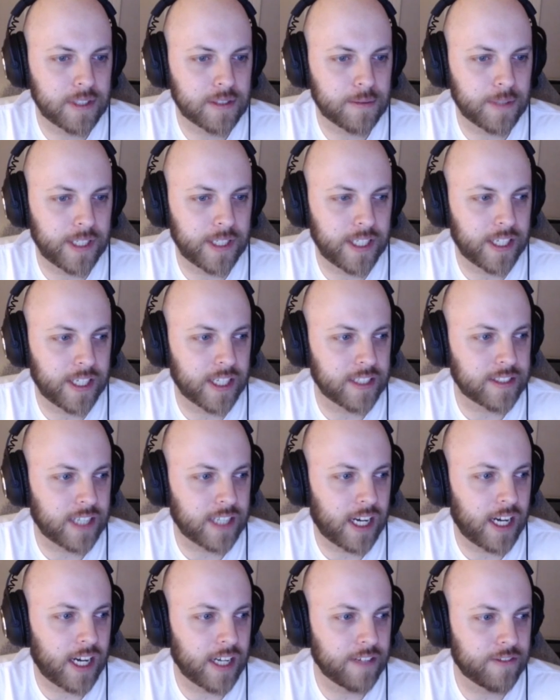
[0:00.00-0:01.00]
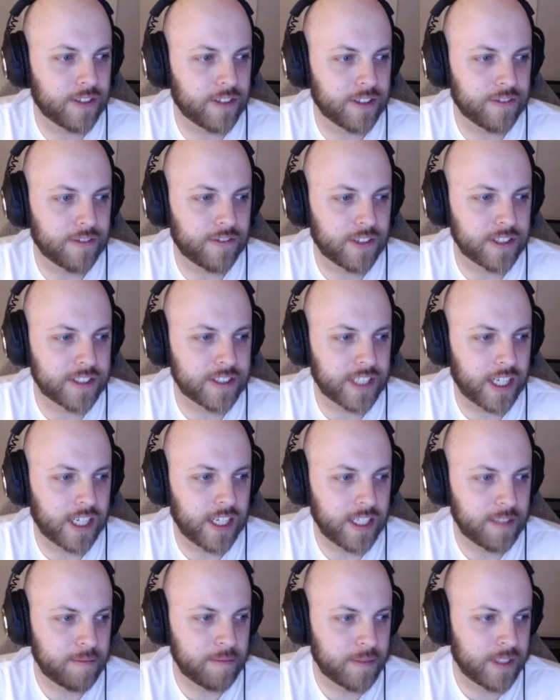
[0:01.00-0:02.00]
when he gets high for the first
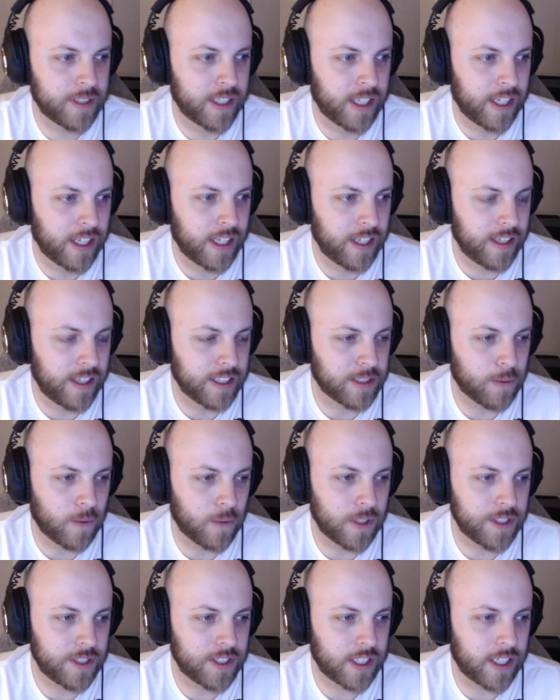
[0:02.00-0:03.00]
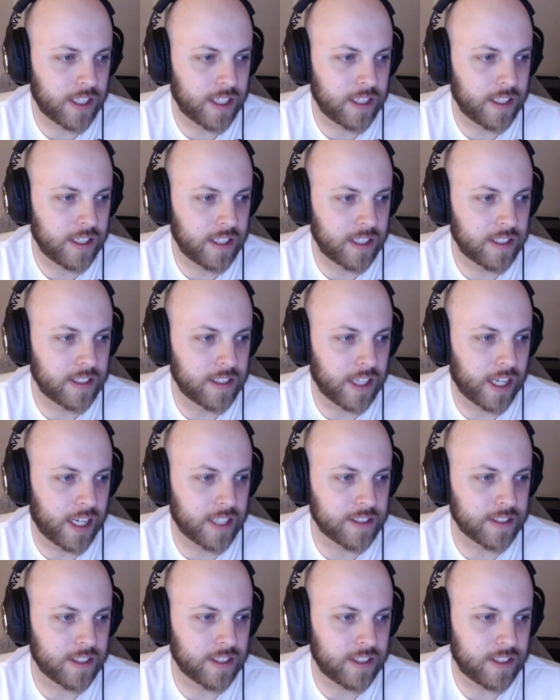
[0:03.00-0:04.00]
time? This one shot
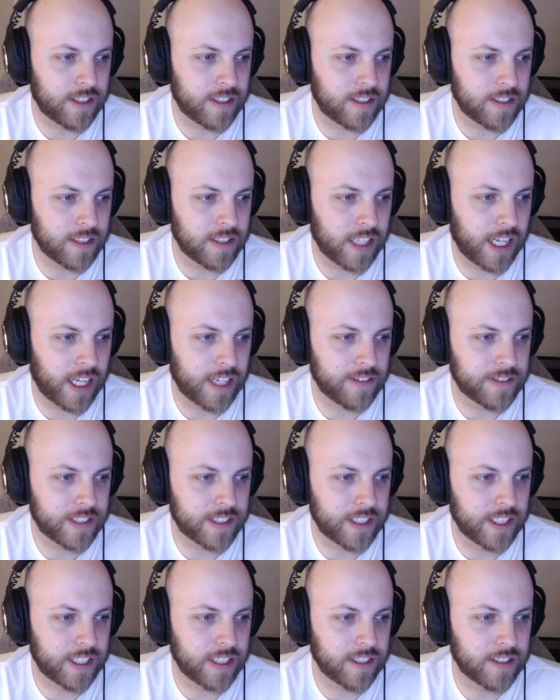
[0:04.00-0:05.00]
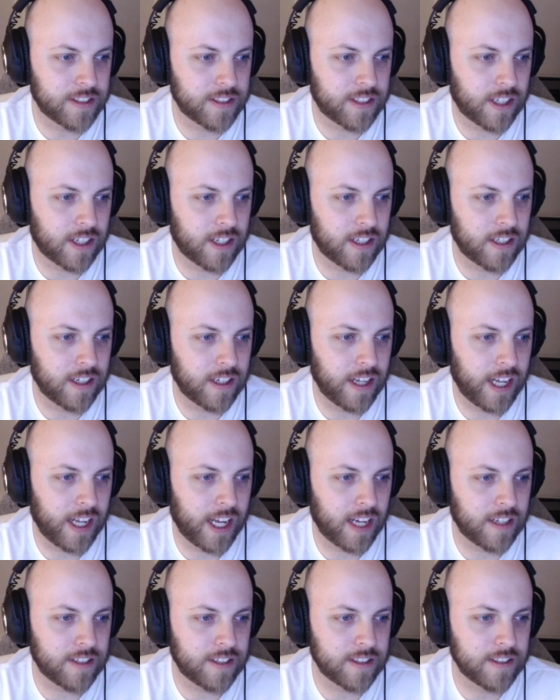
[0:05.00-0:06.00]
has it all: laughs, tears, heart,
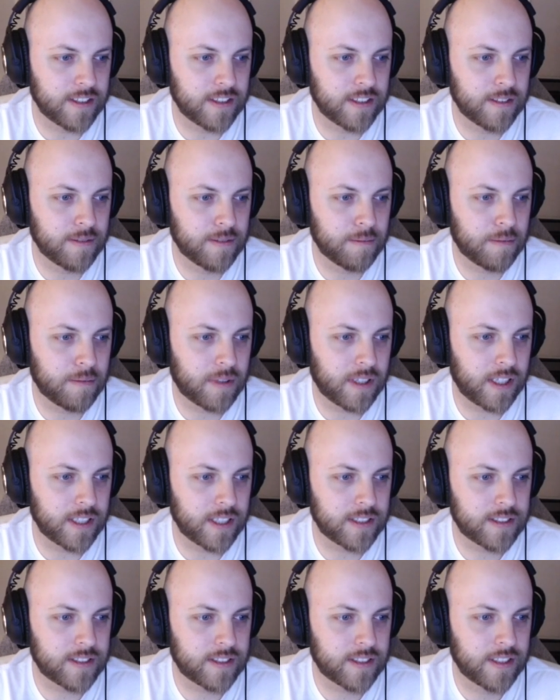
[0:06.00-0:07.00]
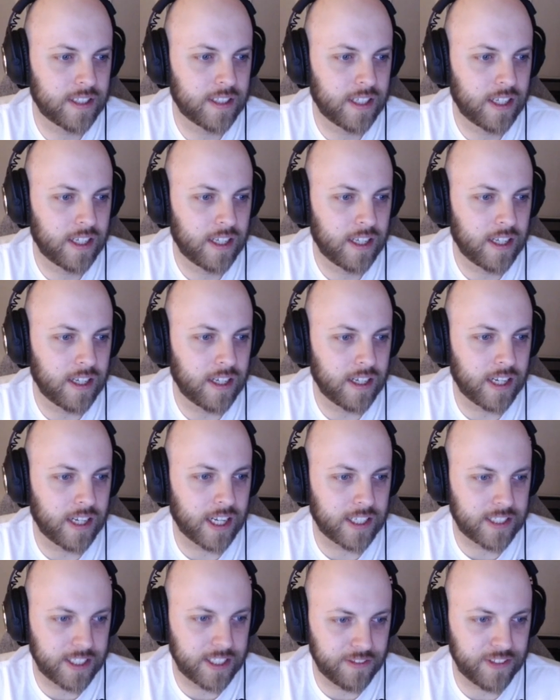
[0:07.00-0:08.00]
action, plus an
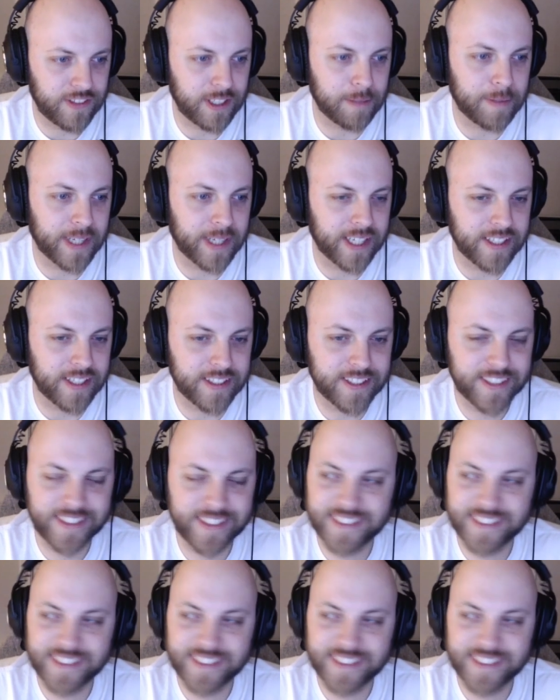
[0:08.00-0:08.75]
activity page.